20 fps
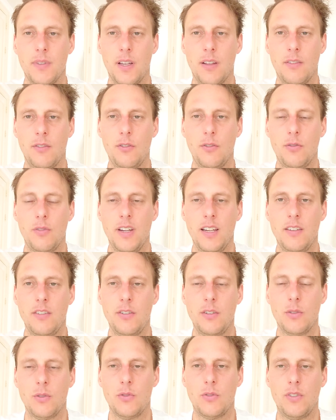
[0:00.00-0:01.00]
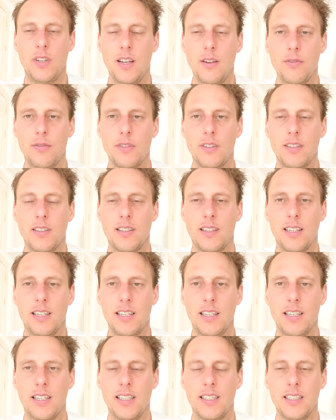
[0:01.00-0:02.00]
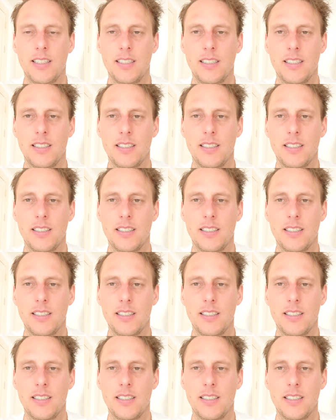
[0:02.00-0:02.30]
and treat you differently